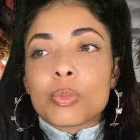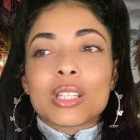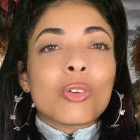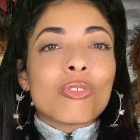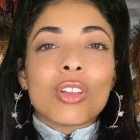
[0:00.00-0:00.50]
but they
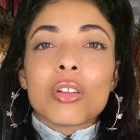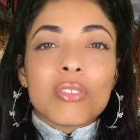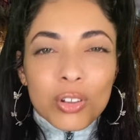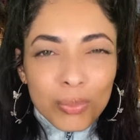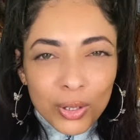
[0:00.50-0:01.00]
don't vary
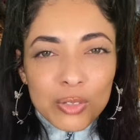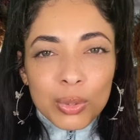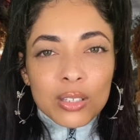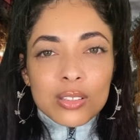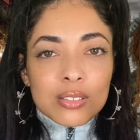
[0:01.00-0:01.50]
very much
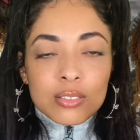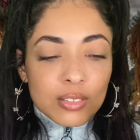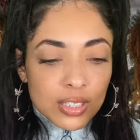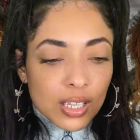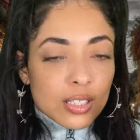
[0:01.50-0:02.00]
because the
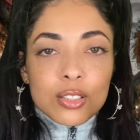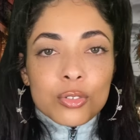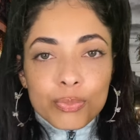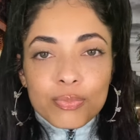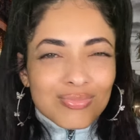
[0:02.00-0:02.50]
tests are,
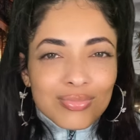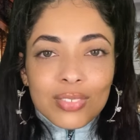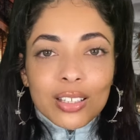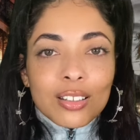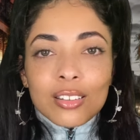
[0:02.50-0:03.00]

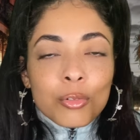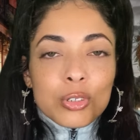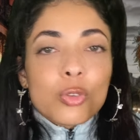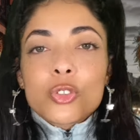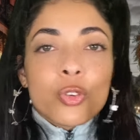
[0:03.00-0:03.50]
like, the
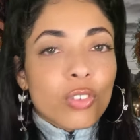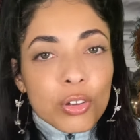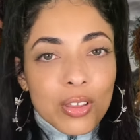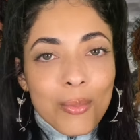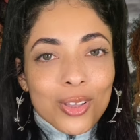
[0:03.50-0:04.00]
results don't
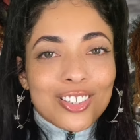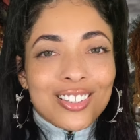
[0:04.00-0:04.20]
vary that much.